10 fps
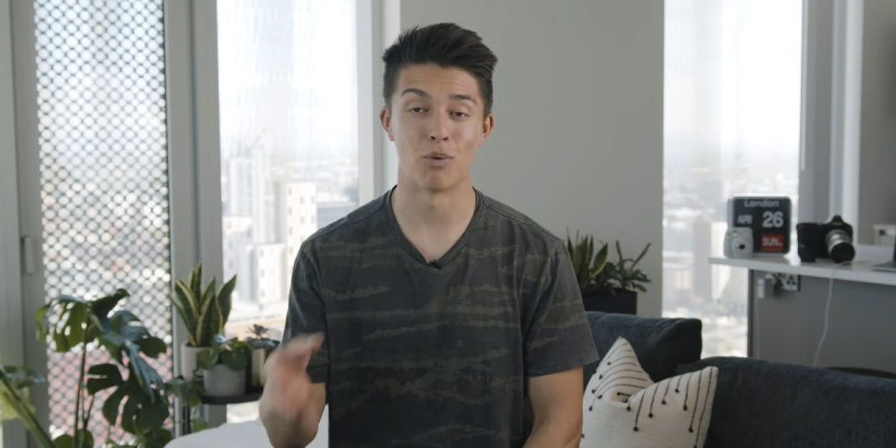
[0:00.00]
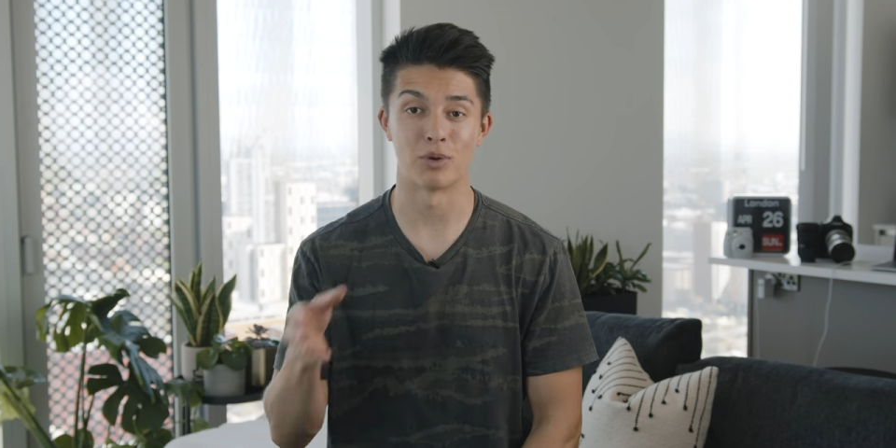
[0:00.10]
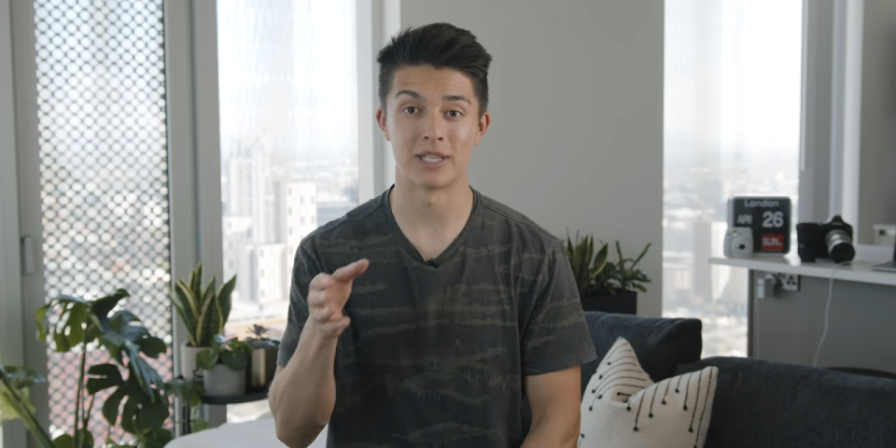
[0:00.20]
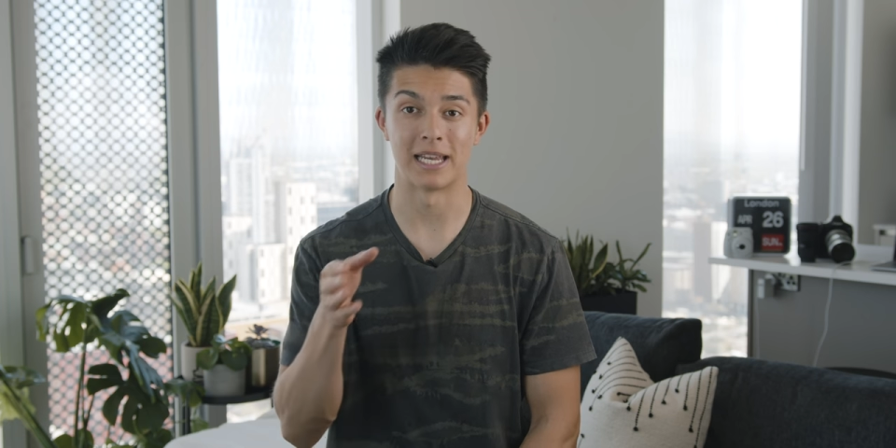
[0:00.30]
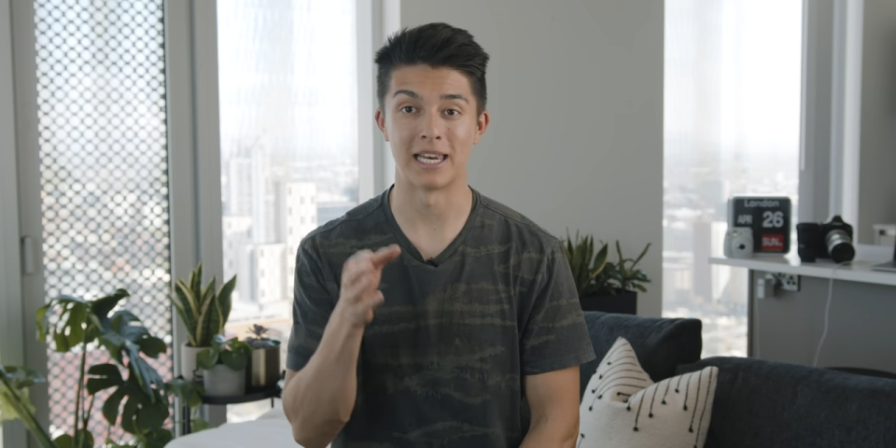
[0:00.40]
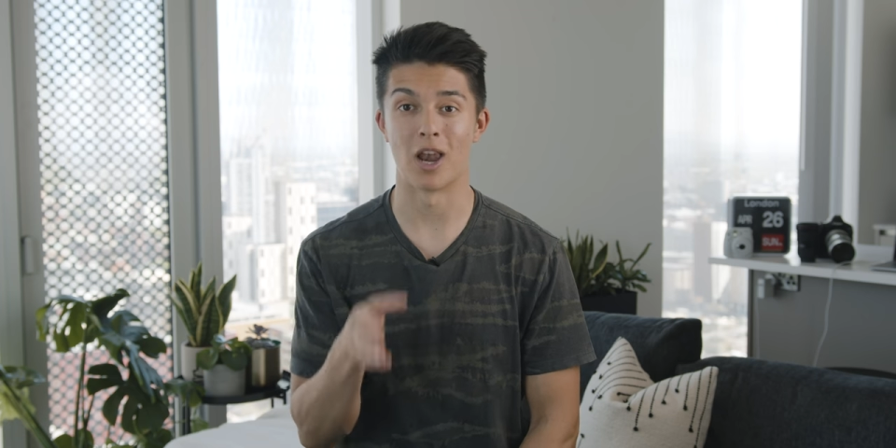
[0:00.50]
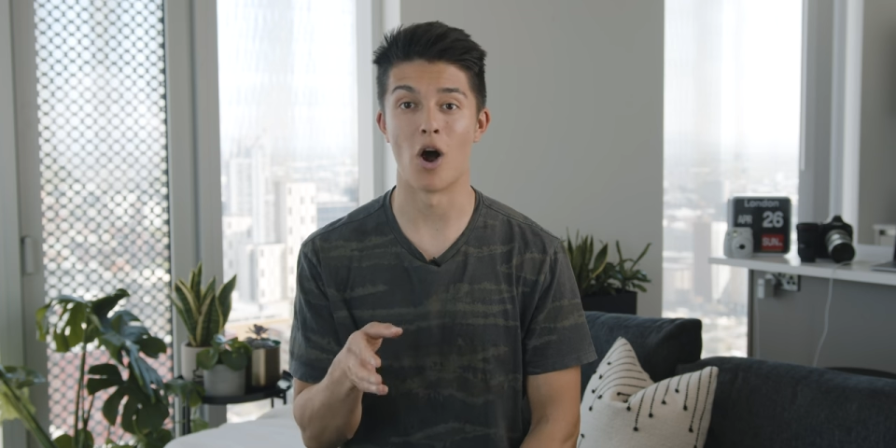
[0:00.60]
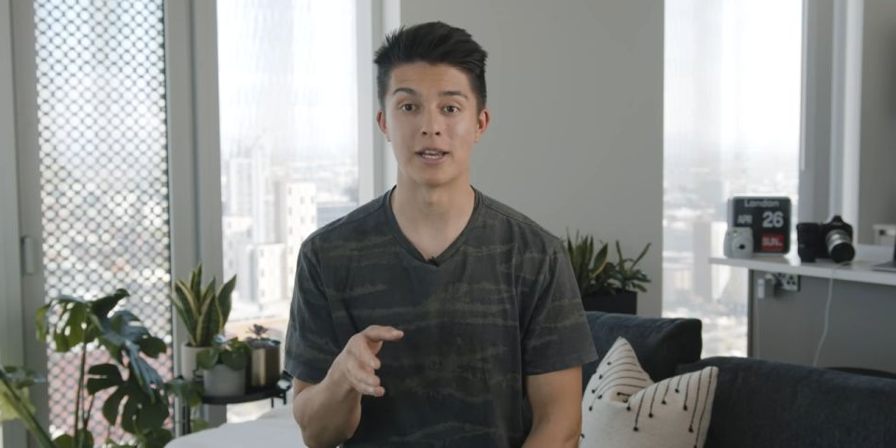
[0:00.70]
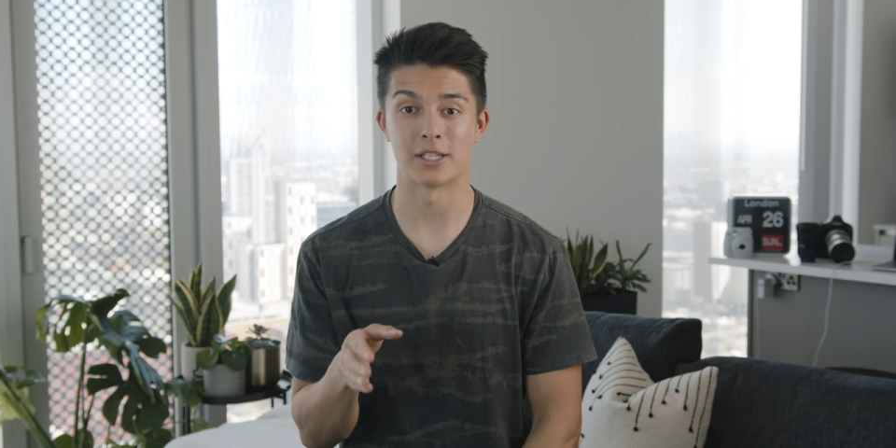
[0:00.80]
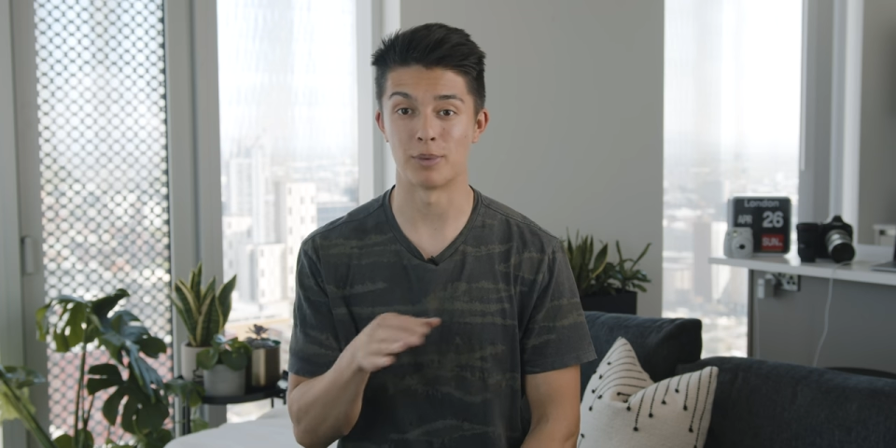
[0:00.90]
was in
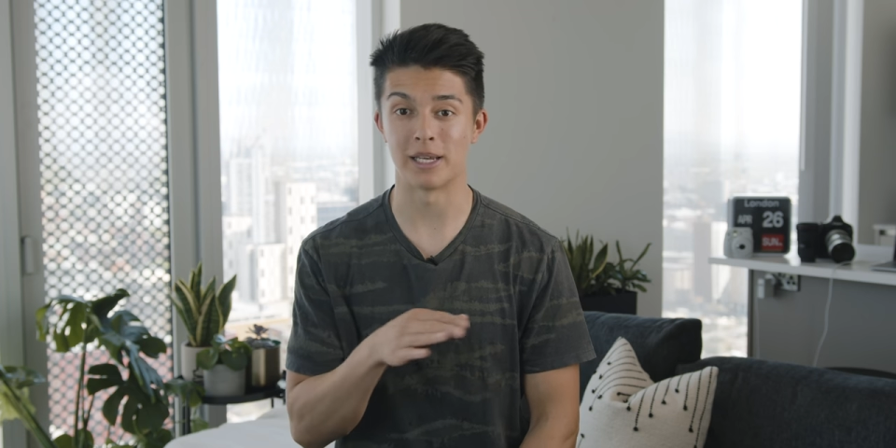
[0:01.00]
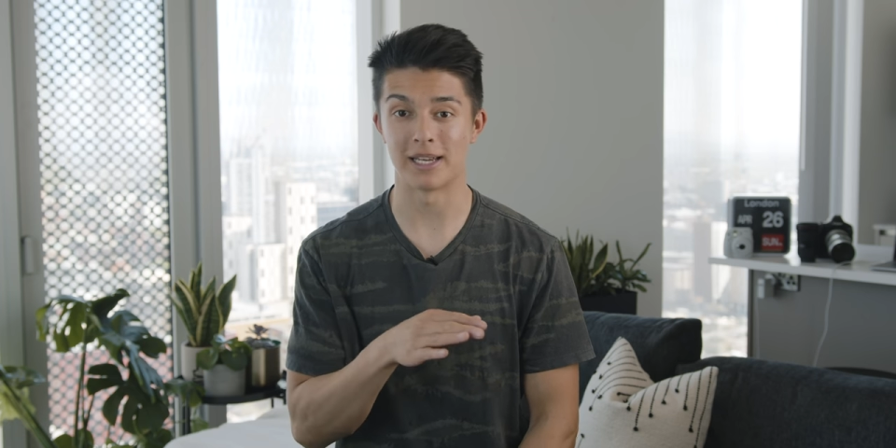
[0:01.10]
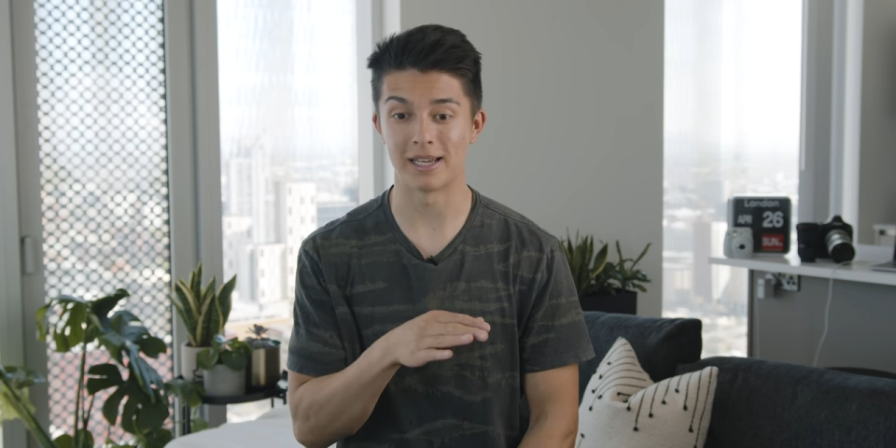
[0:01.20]
line. So